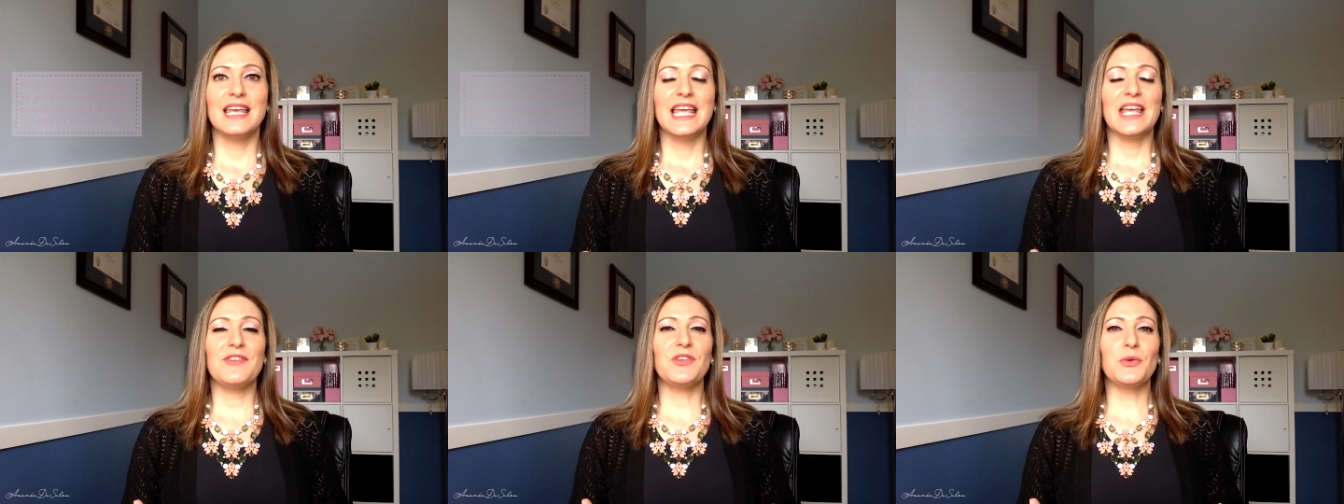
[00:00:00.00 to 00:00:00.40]

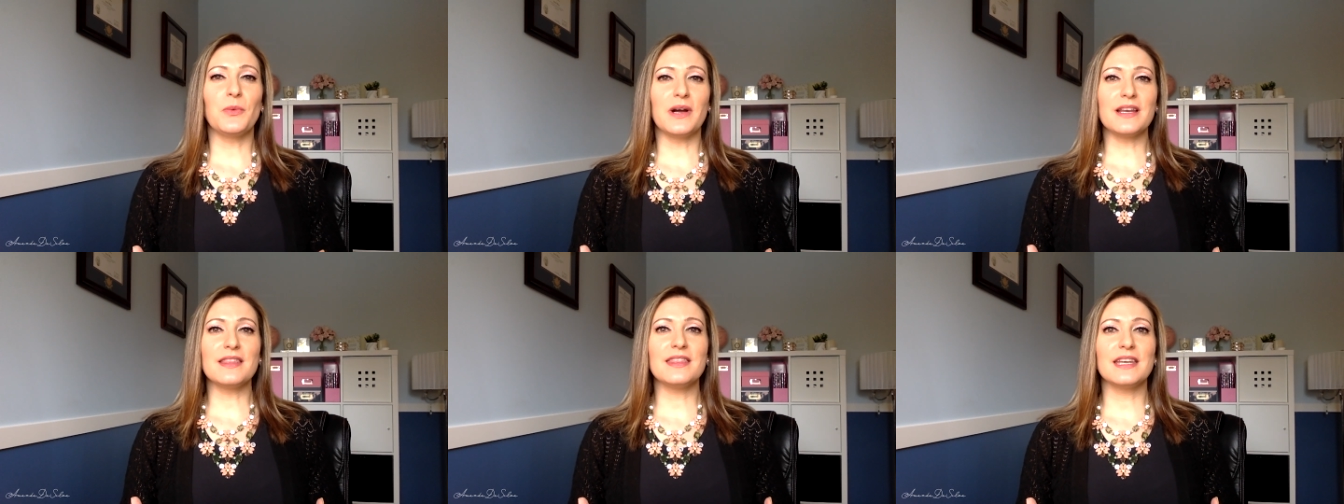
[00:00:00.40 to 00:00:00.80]
If you
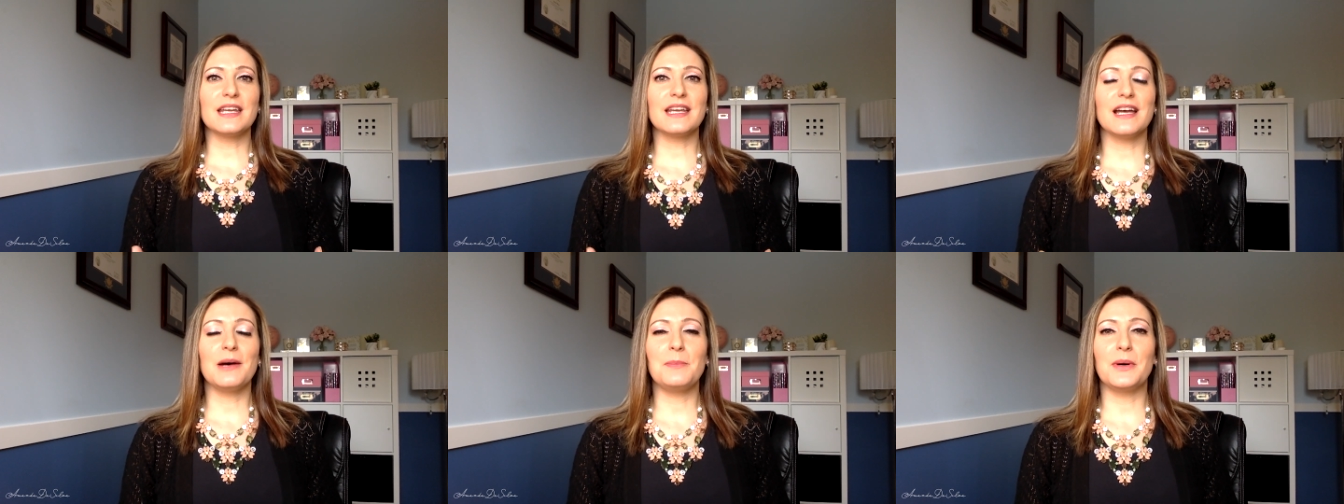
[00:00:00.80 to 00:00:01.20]
want to
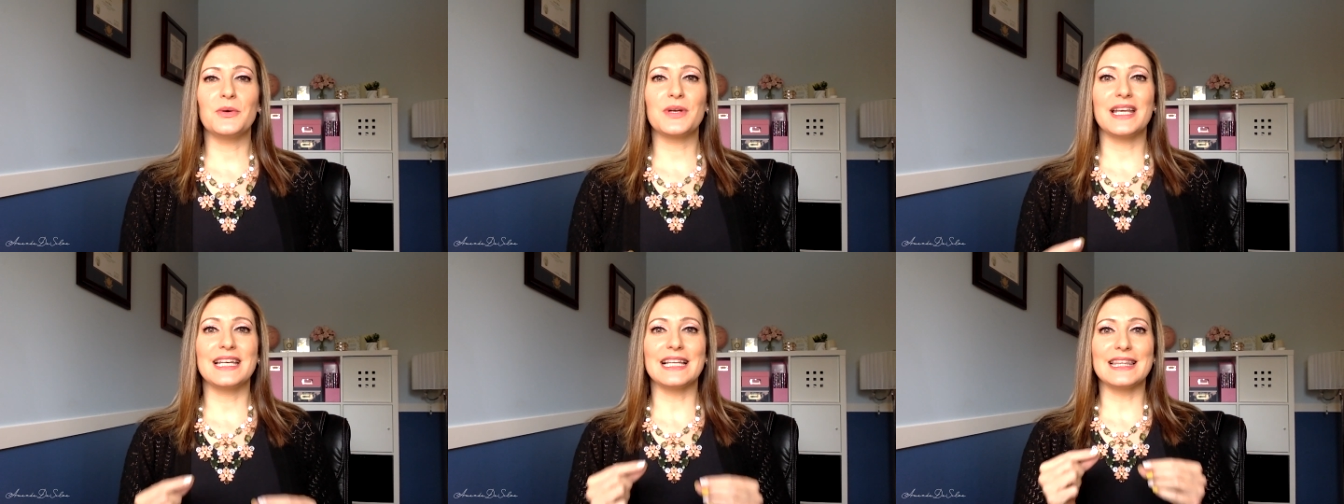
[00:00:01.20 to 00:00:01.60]
think about
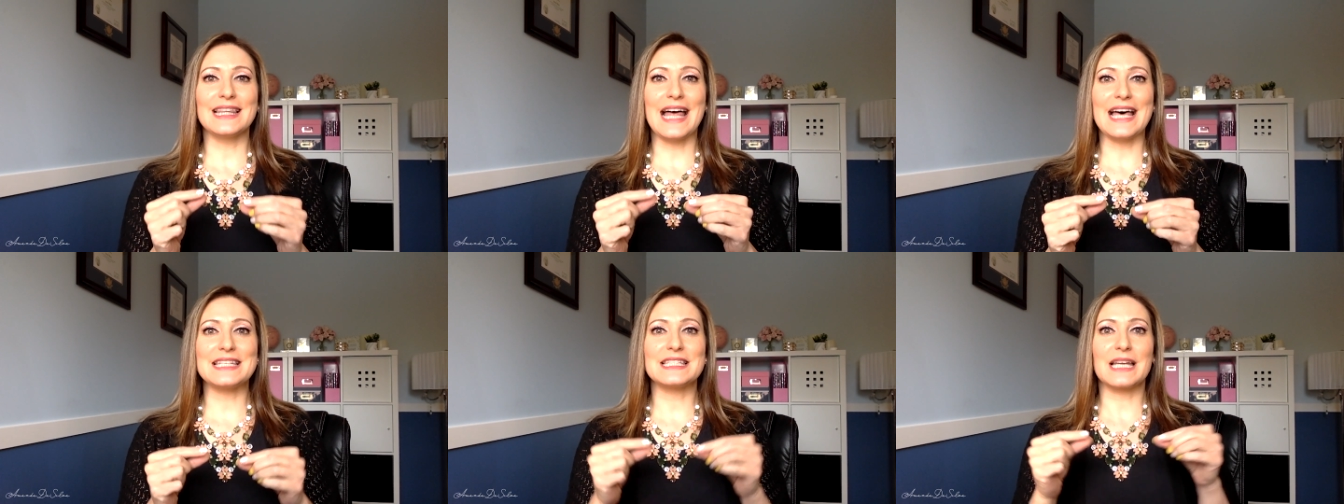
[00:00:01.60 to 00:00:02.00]
an
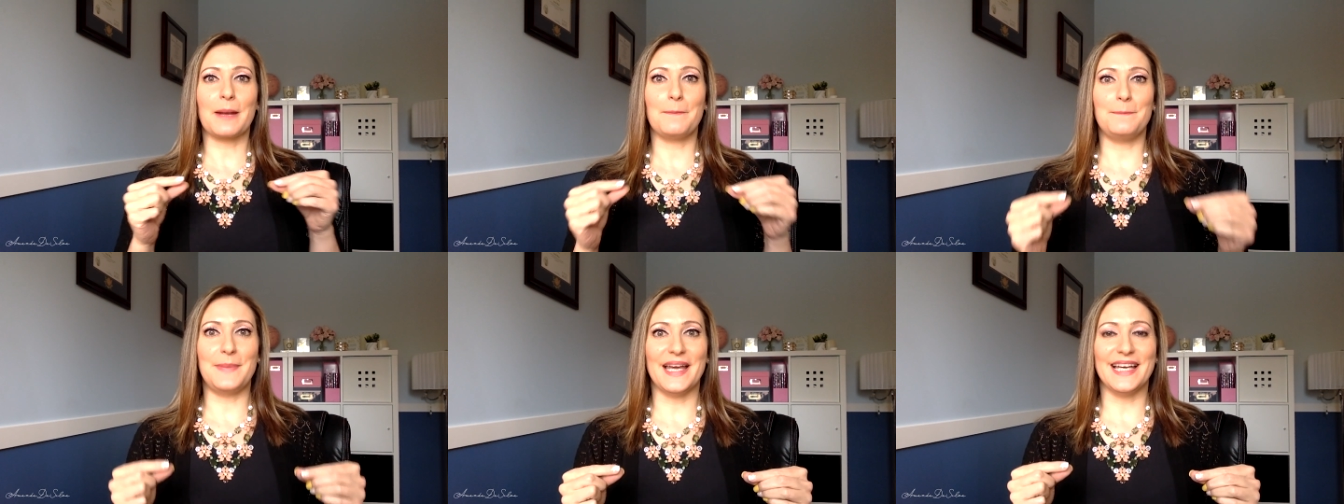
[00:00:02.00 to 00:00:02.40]
elastic
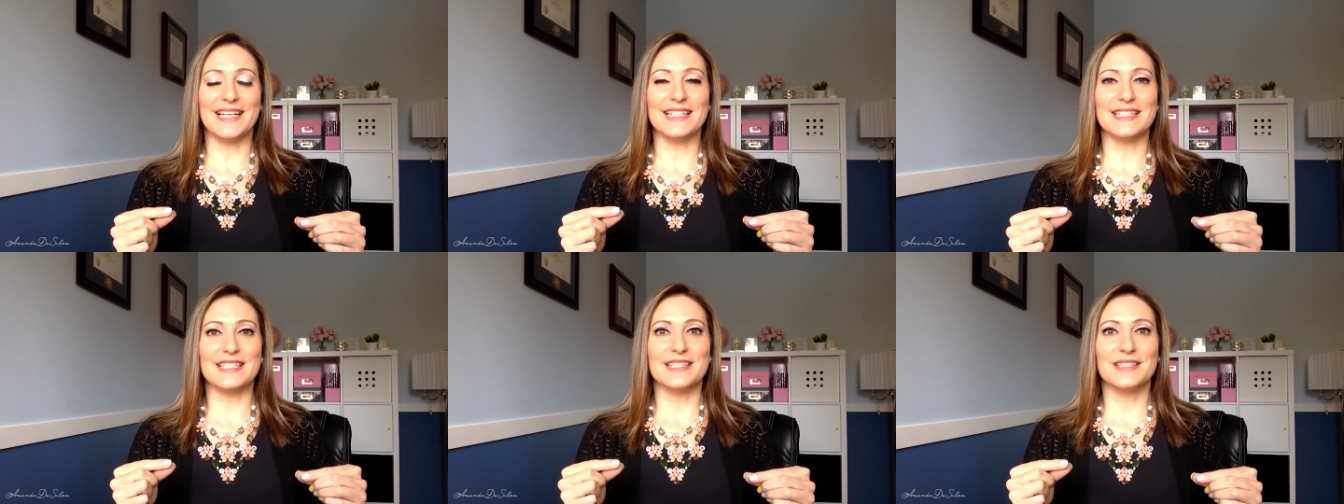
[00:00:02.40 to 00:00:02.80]

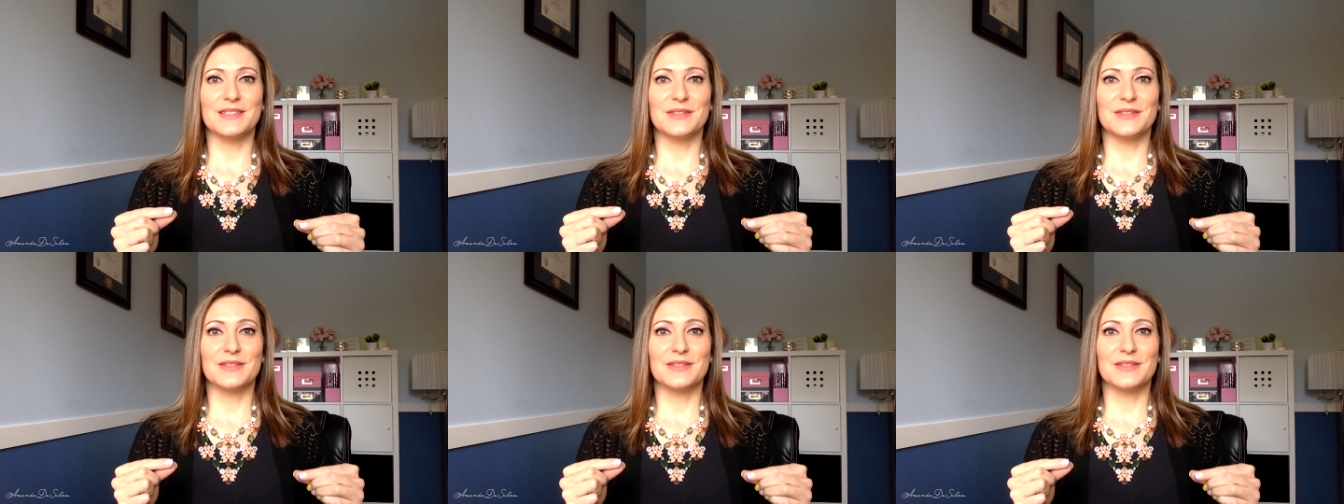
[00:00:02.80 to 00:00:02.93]
band,